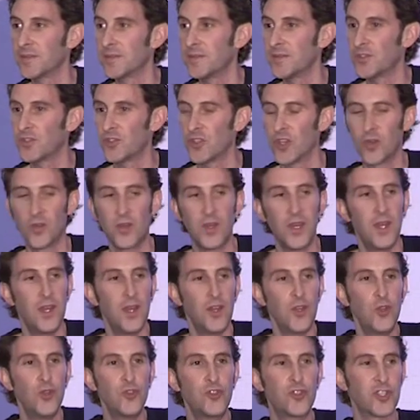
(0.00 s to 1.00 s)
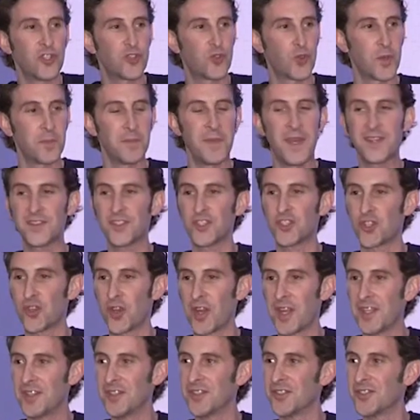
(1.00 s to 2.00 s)
So who's going to sort of make the
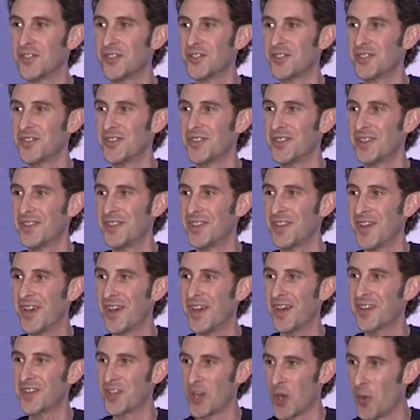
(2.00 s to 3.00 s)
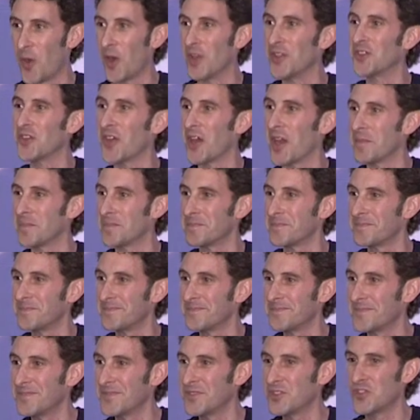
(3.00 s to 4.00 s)
trains go on time?
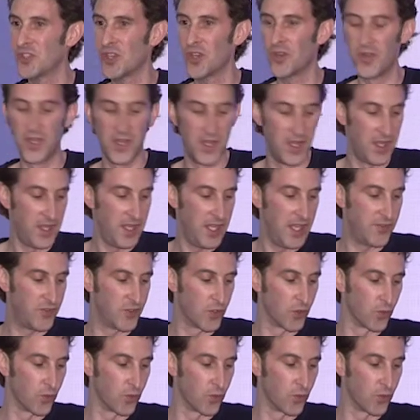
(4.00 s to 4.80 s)
So if you're